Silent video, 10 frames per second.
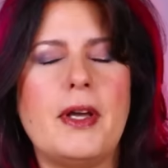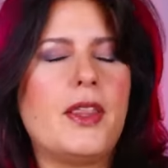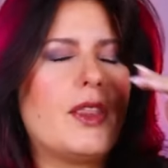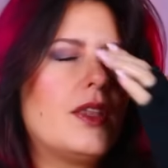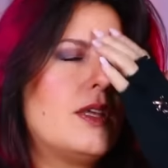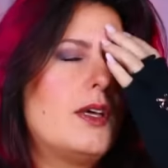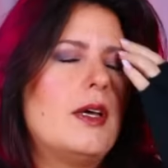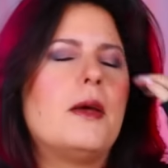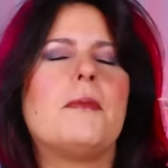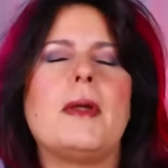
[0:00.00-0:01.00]
with.
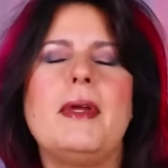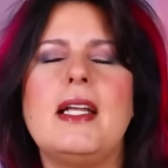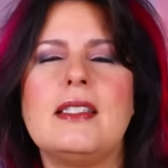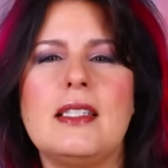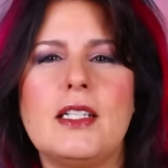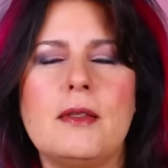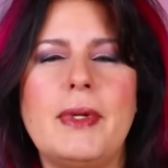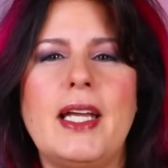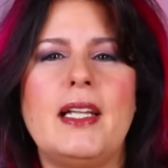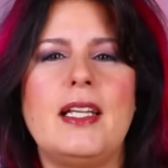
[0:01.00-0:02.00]
Maybe he does a little
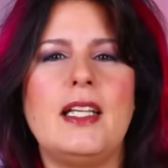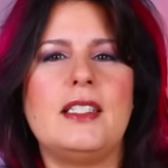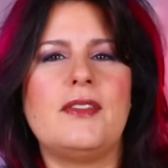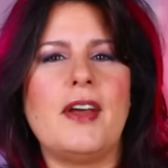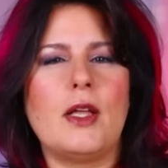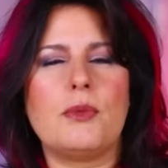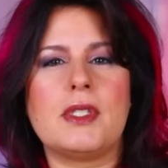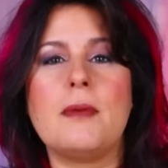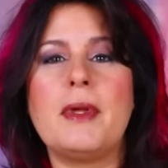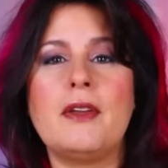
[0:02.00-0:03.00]
bit. He
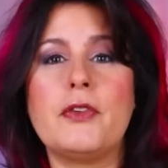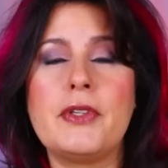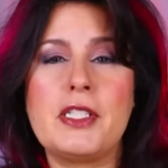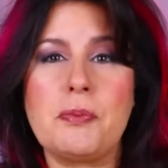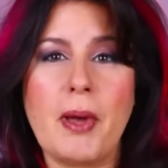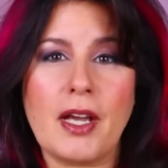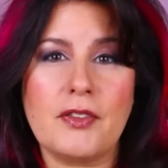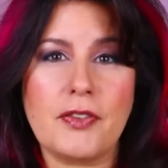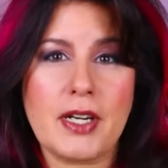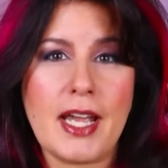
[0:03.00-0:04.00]
develops a bit of a respect
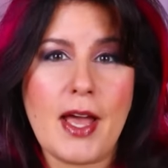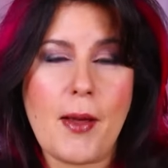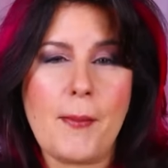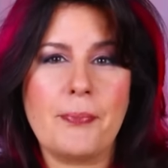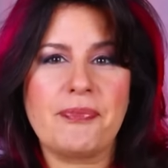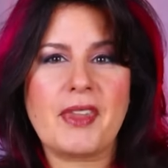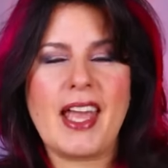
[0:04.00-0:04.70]
for him.